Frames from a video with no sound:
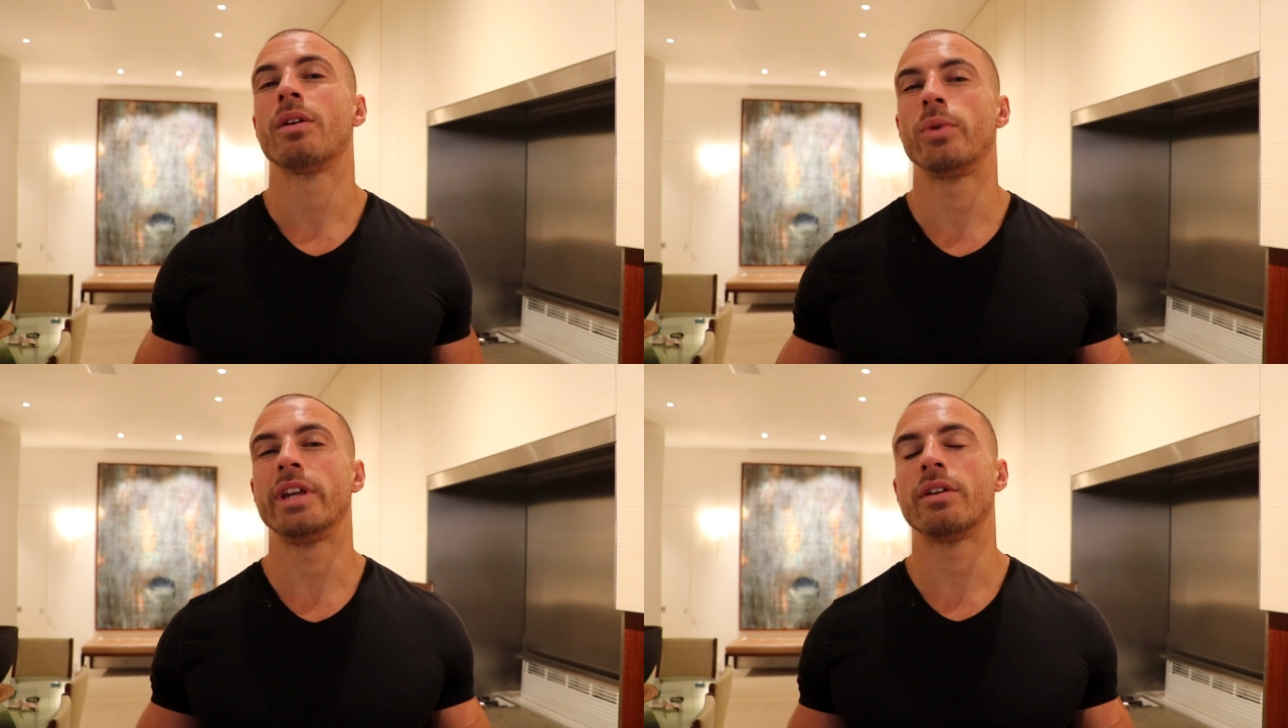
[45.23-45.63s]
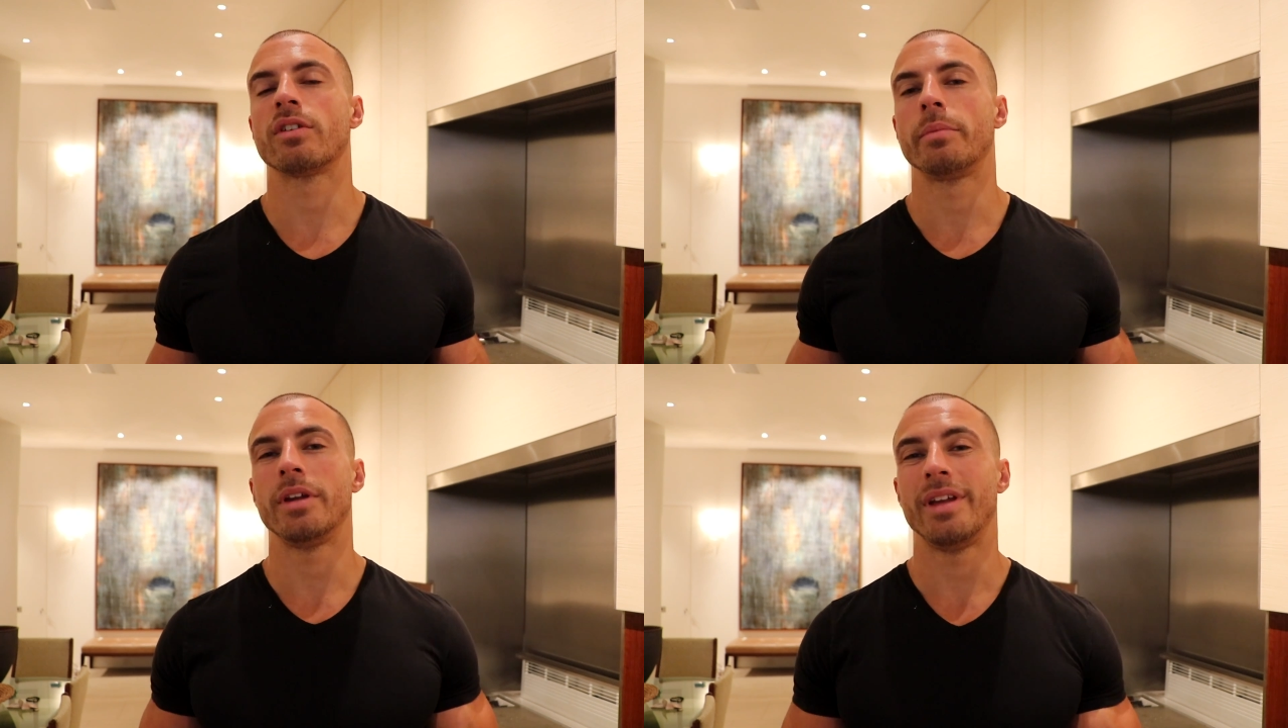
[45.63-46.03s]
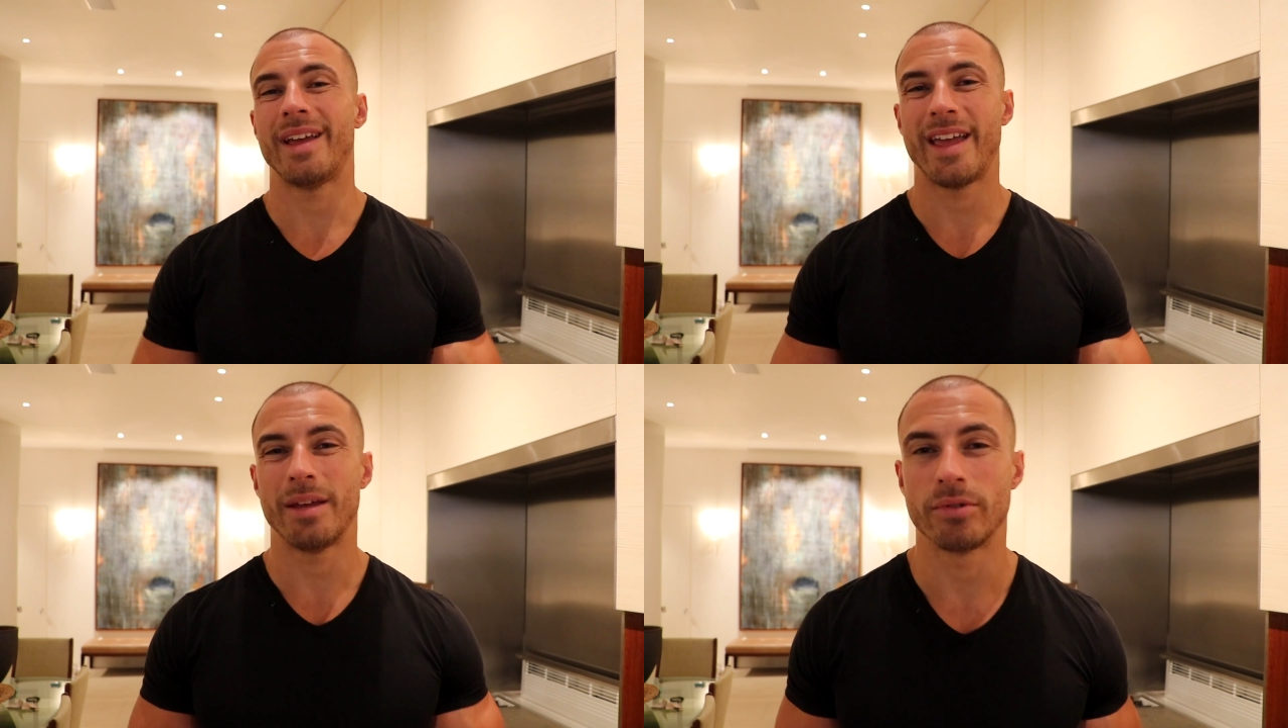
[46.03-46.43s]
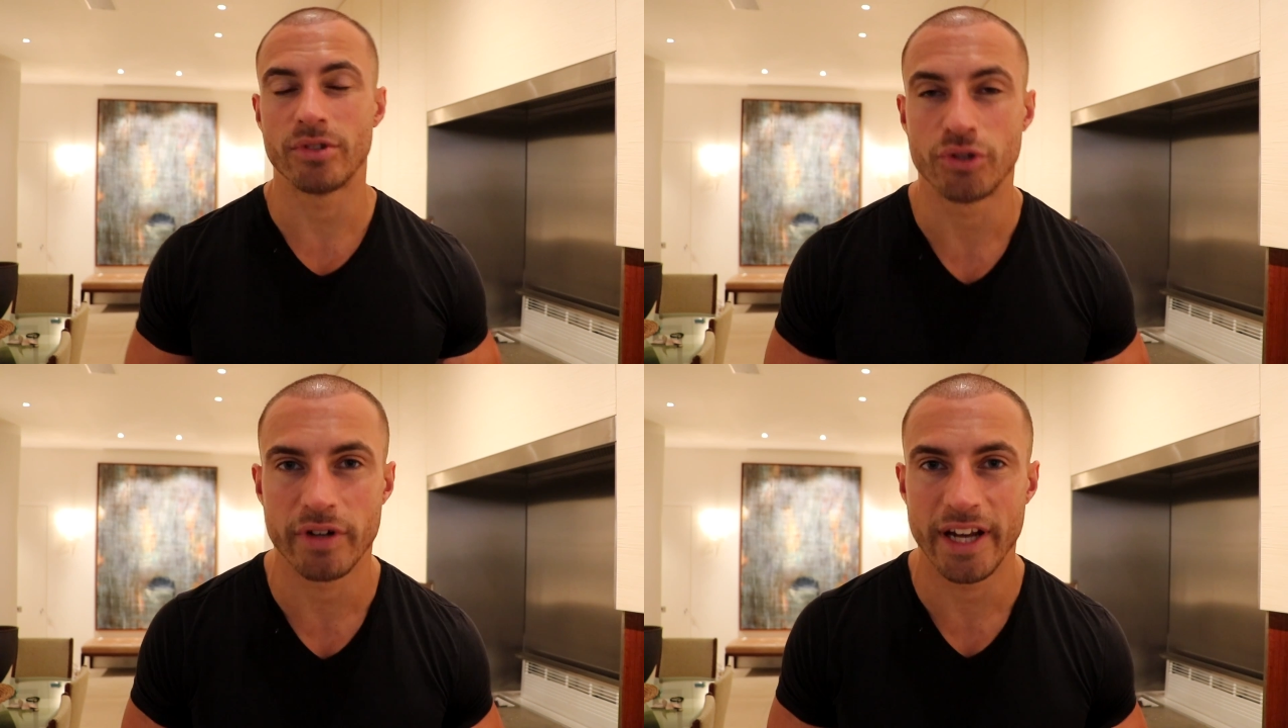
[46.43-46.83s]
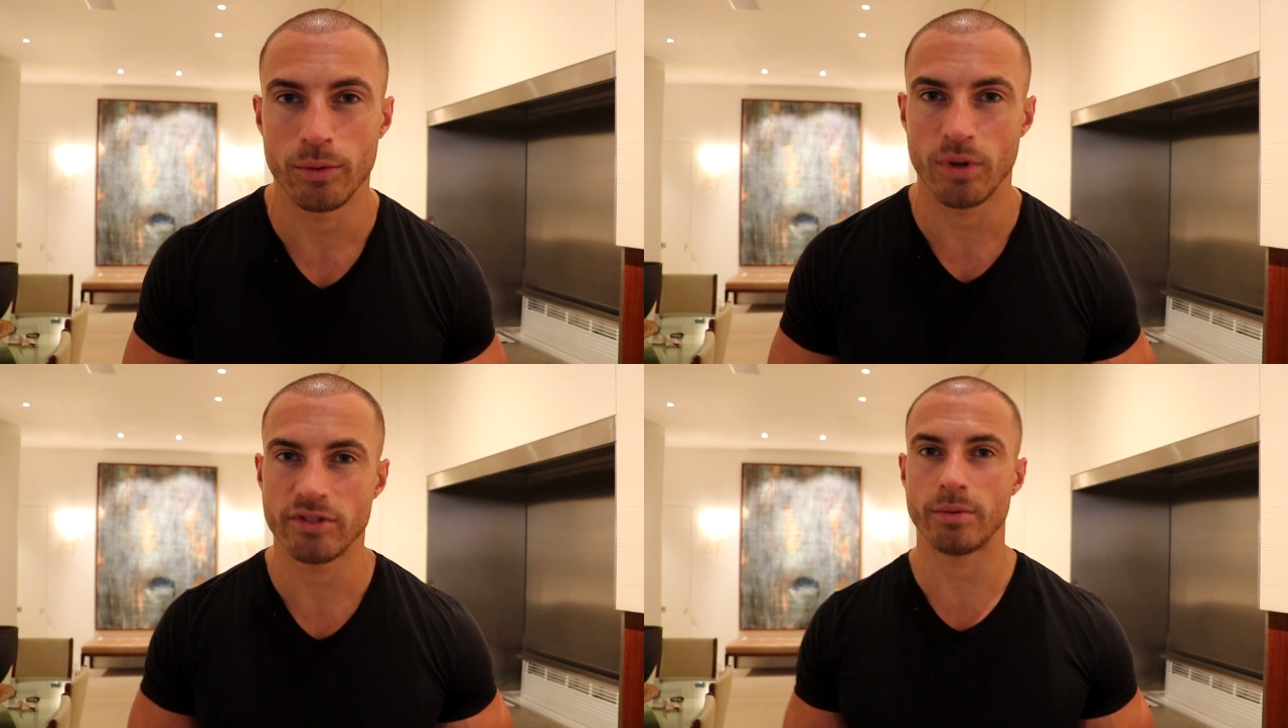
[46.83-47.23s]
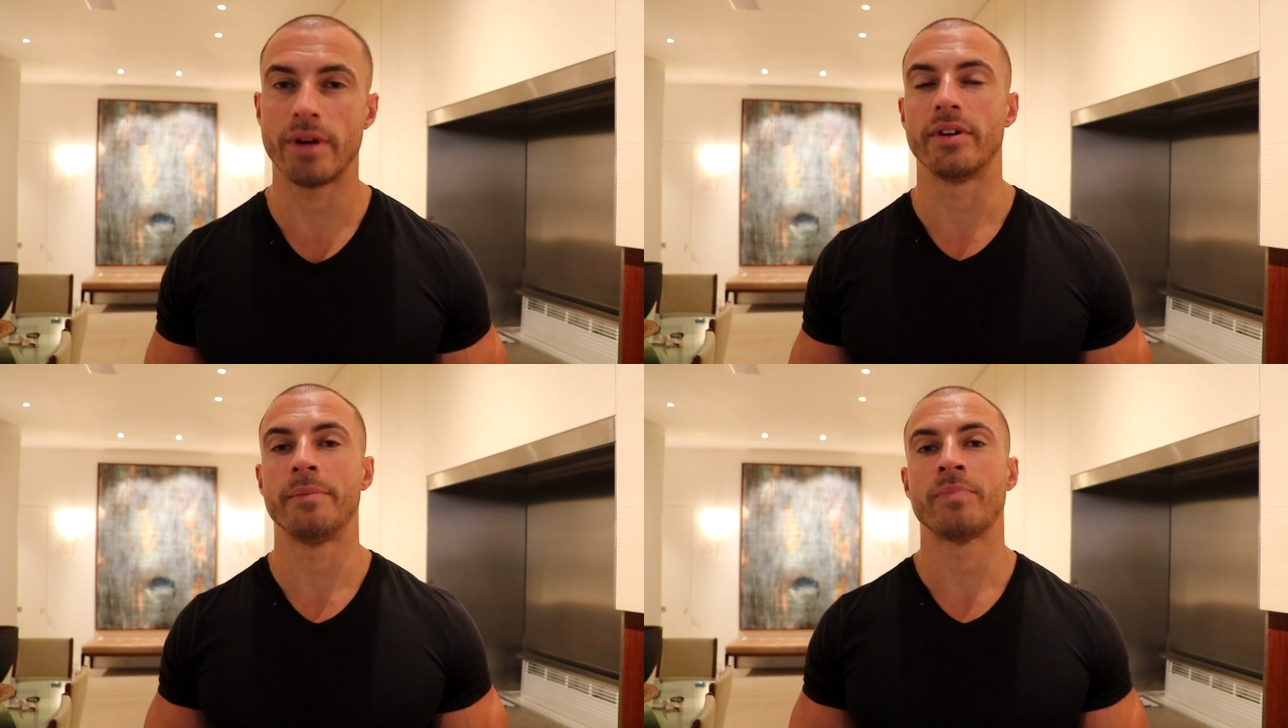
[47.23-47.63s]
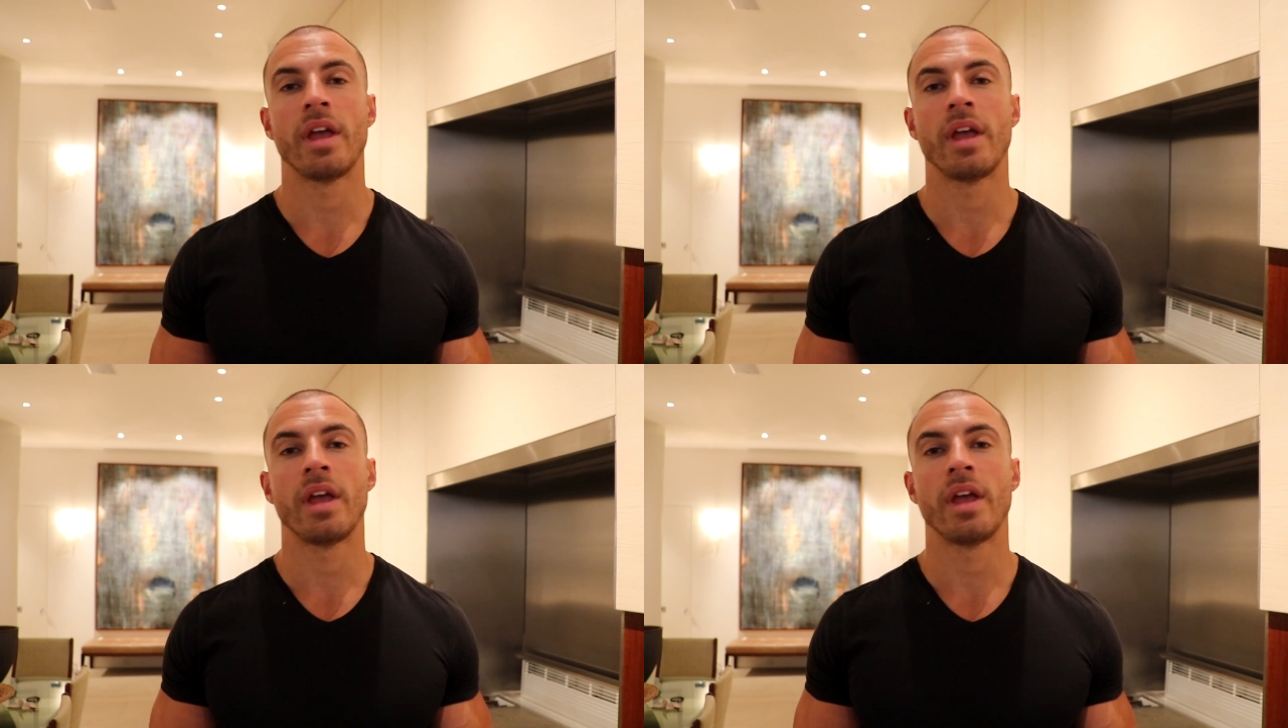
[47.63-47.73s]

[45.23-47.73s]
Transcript: when you're not going to be able to train whatsoever.